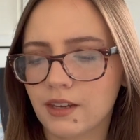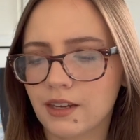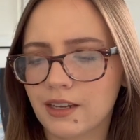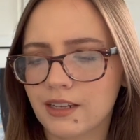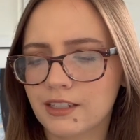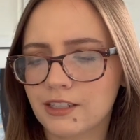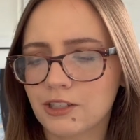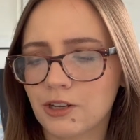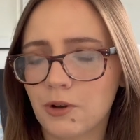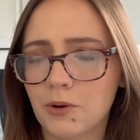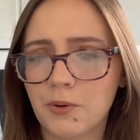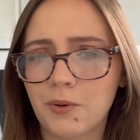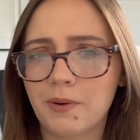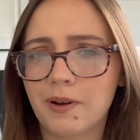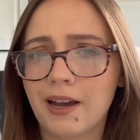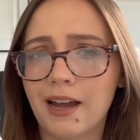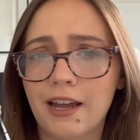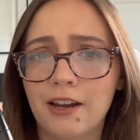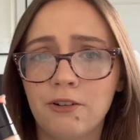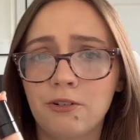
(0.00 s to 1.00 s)
so
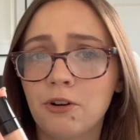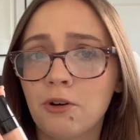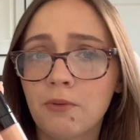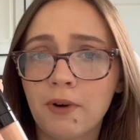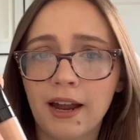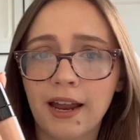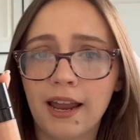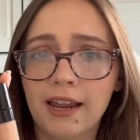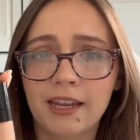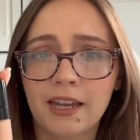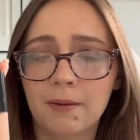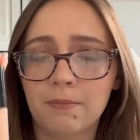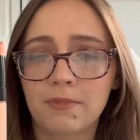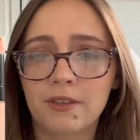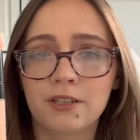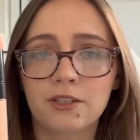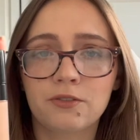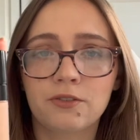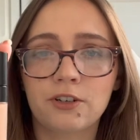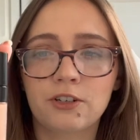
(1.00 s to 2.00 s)
I don't know why I kept
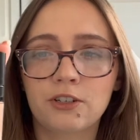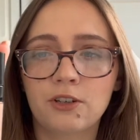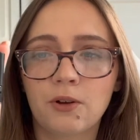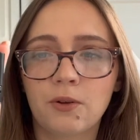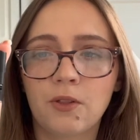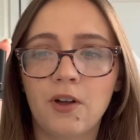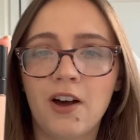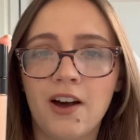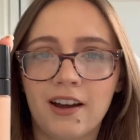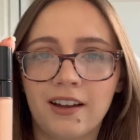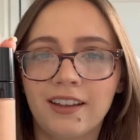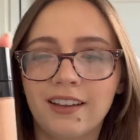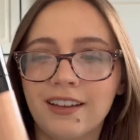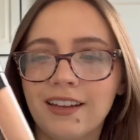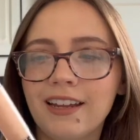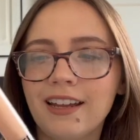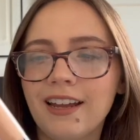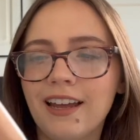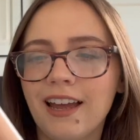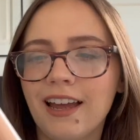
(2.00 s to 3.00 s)
this for so long.
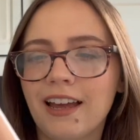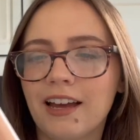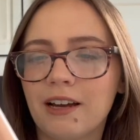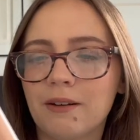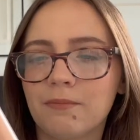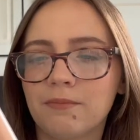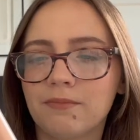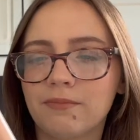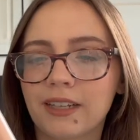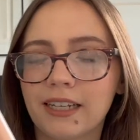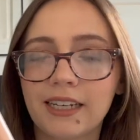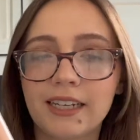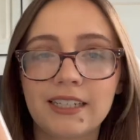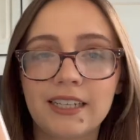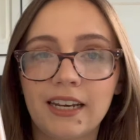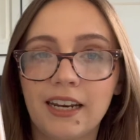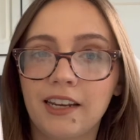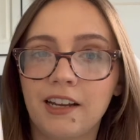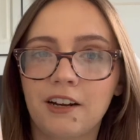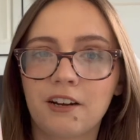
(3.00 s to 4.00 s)
Um, like I
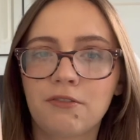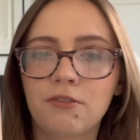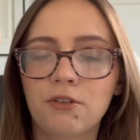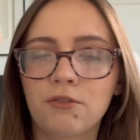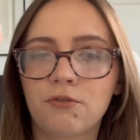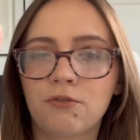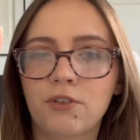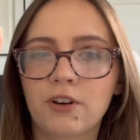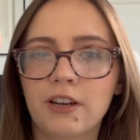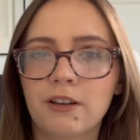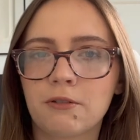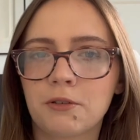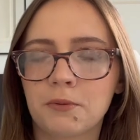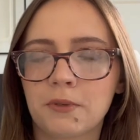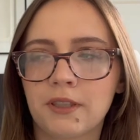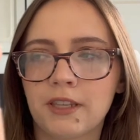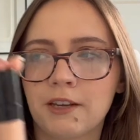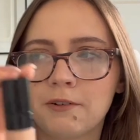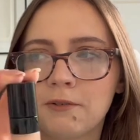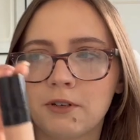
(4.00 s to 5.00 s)
said, I got it for free. It was
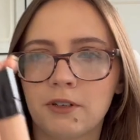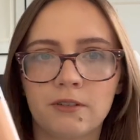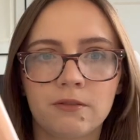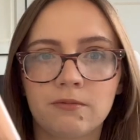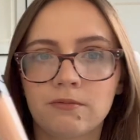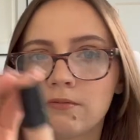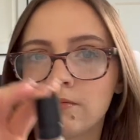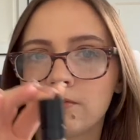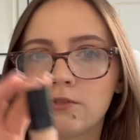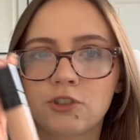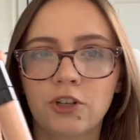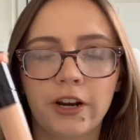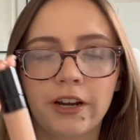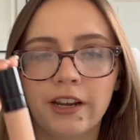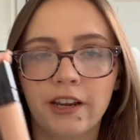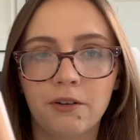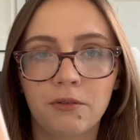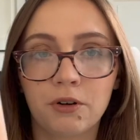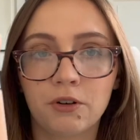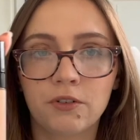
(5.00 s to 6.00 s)
when they were trying to
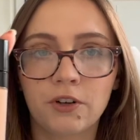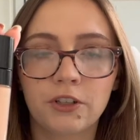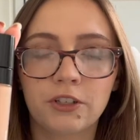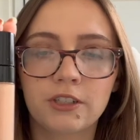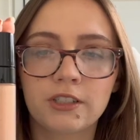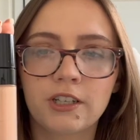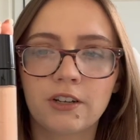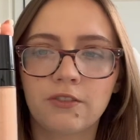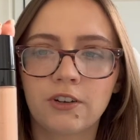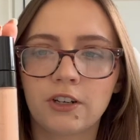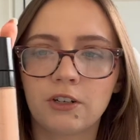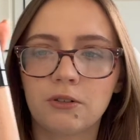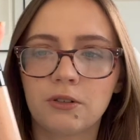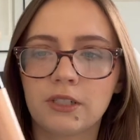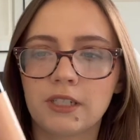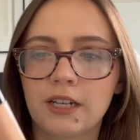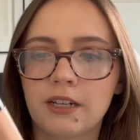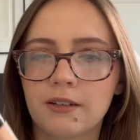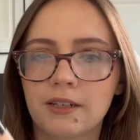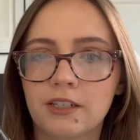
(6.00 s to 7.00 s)
get rid of all their stuff on
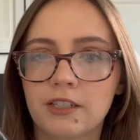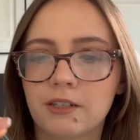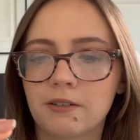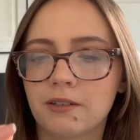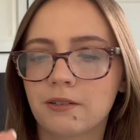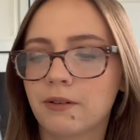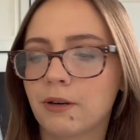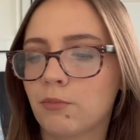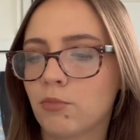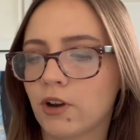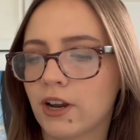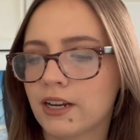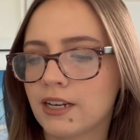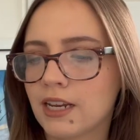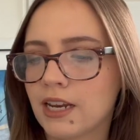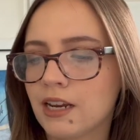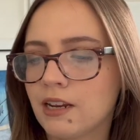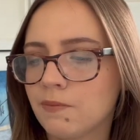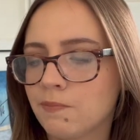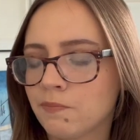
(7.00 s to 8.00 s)
Ulta because they were
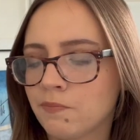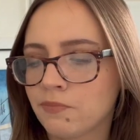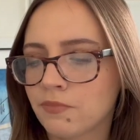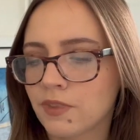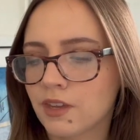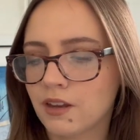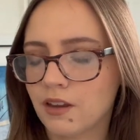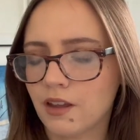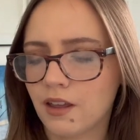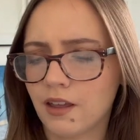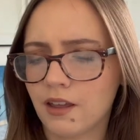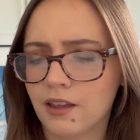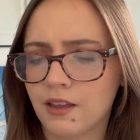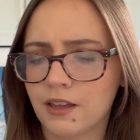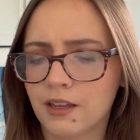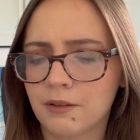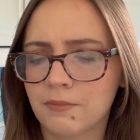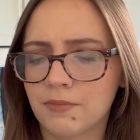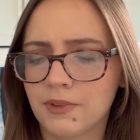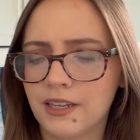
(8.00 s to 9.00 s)
rebranding.
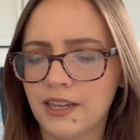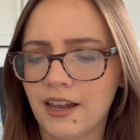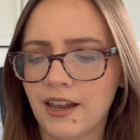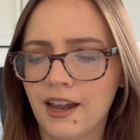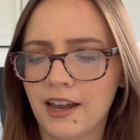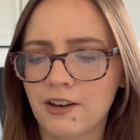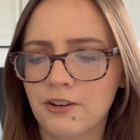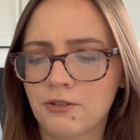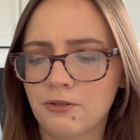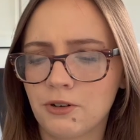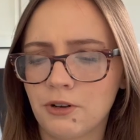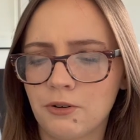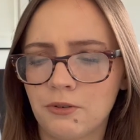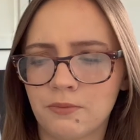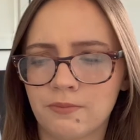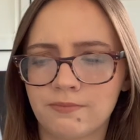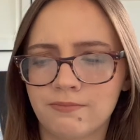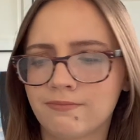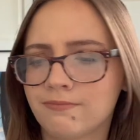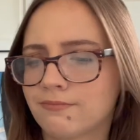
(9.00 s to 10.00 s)
Um, yeah, I don't know
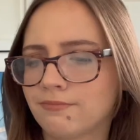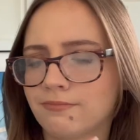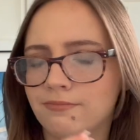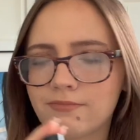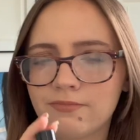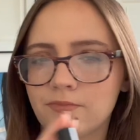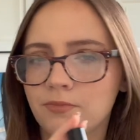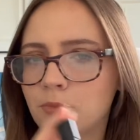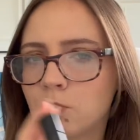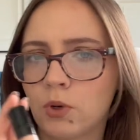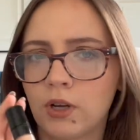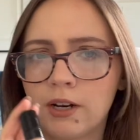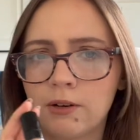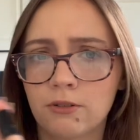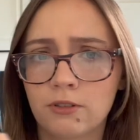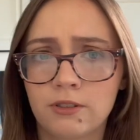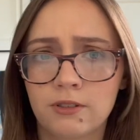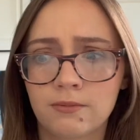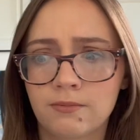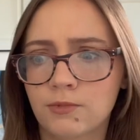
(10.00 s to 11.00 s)
what I
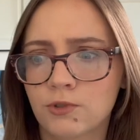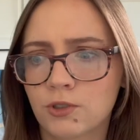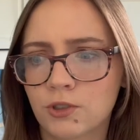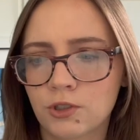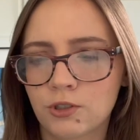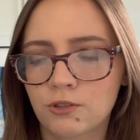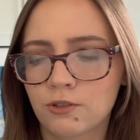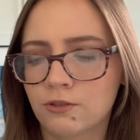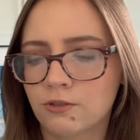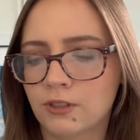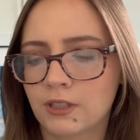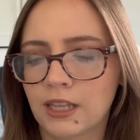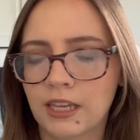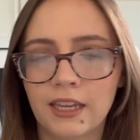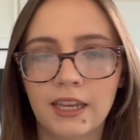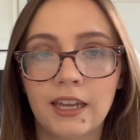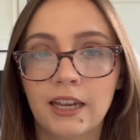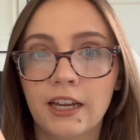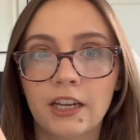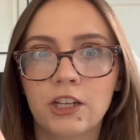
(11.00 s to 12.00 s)
was
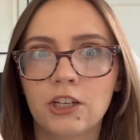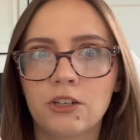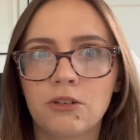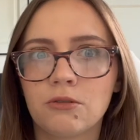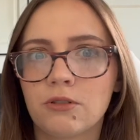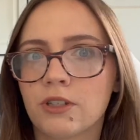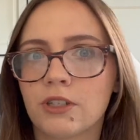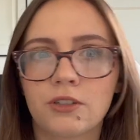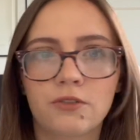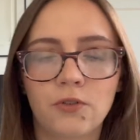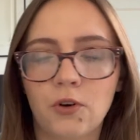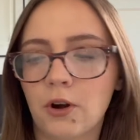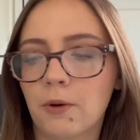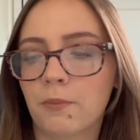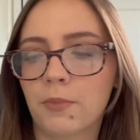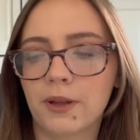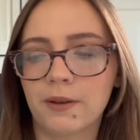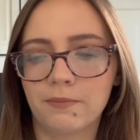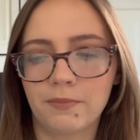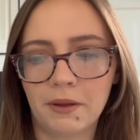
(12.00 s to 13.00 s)
thinking I could use this for,
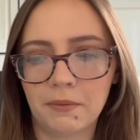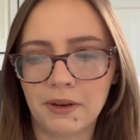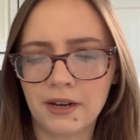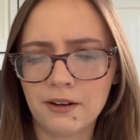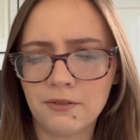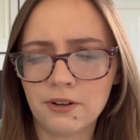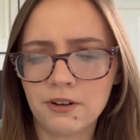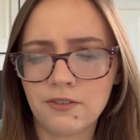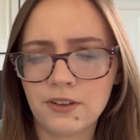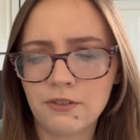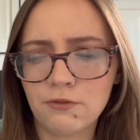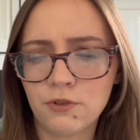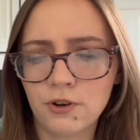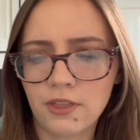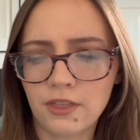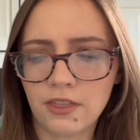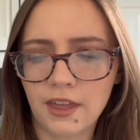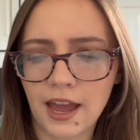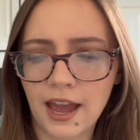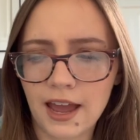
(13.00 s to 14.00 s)
but I'm getting rid of it for
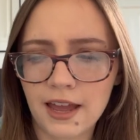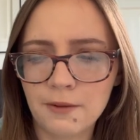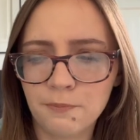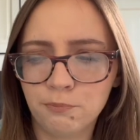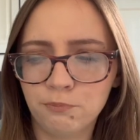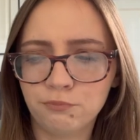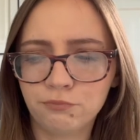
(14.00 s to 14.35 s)
that.